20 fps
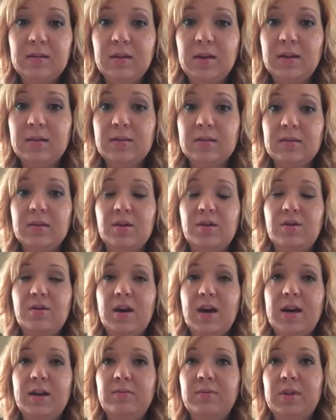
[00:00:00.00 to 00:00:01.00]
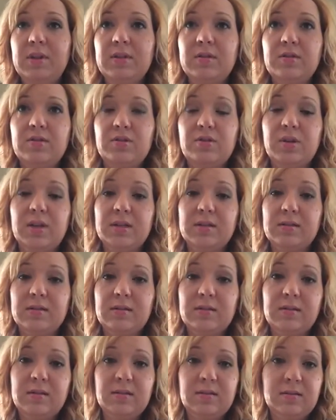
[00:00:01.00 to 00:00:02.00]
And so I wouldn't
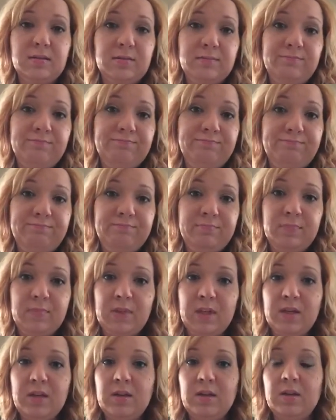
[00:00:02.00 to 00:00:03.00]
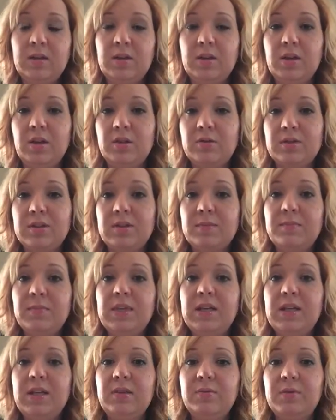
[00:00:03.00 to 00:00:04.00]
trust, to
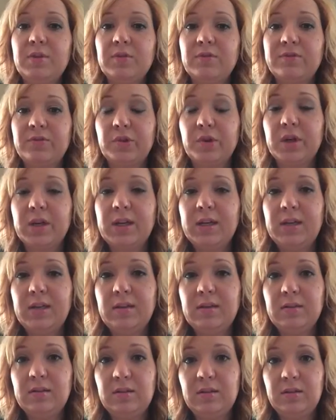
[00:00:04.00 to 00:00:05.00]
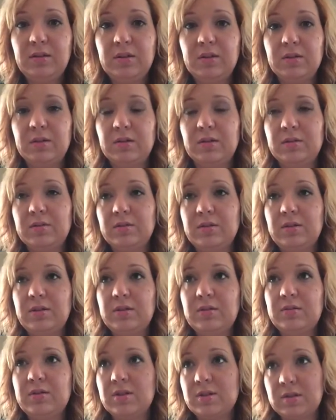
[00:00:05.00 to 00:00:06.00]
me, when you're 40,
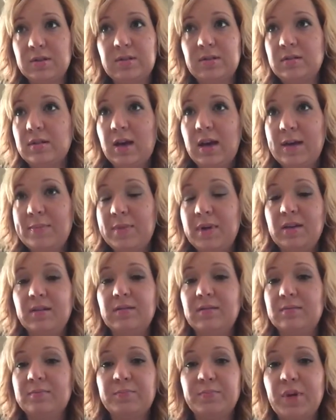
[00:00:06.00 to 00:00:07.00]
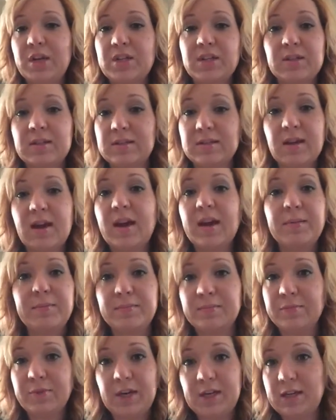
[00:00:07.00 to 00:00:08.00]
I'm on precious
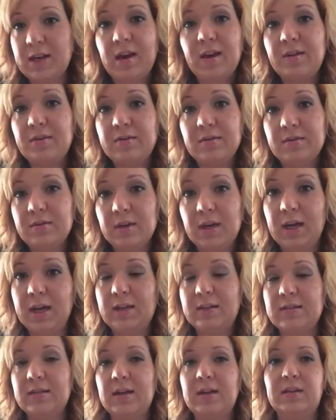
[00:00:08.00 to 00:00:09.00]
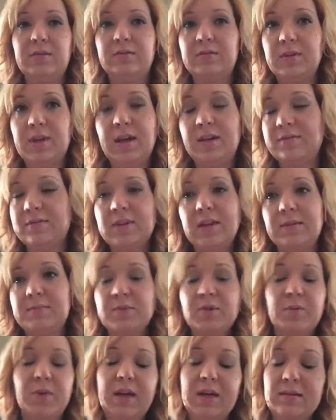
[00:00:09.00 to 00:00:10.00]
time right now, and I don't have time
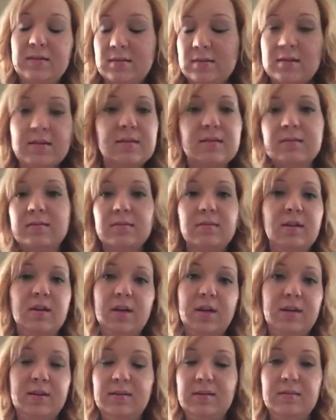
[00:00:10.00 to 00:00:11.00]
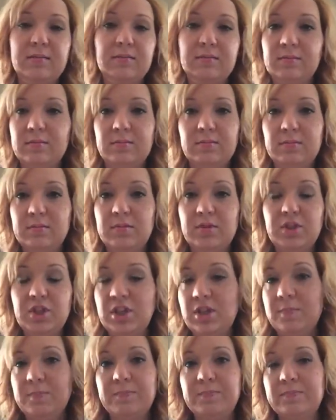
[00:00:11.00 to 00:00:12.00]
to waste on
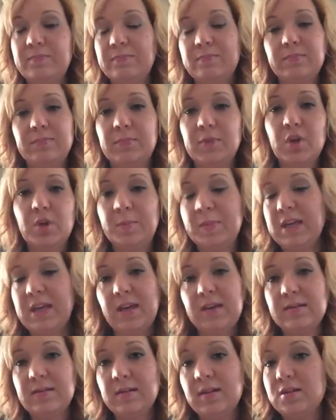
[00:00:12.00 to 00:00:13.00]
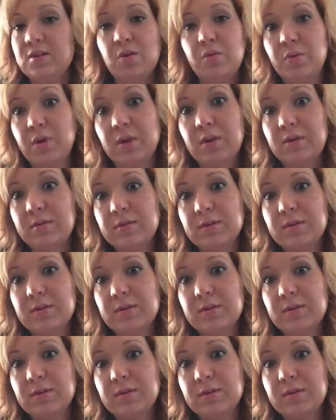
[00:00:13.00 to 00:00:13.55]
cheap OPKs that don't work.